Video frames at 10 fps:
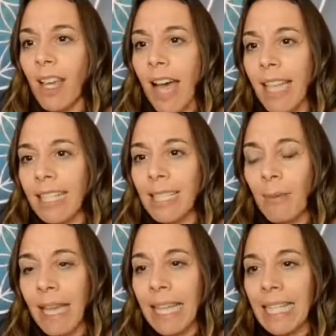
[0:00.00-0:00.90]
I need some
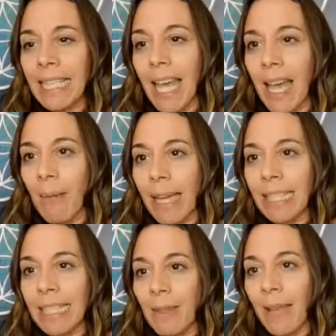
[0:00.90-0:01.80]
hands up. I
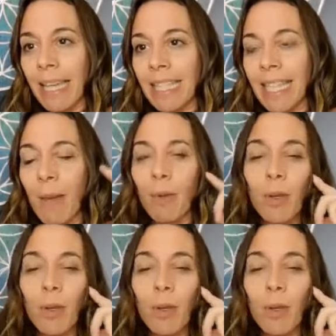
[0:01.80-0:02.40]
need some hands up.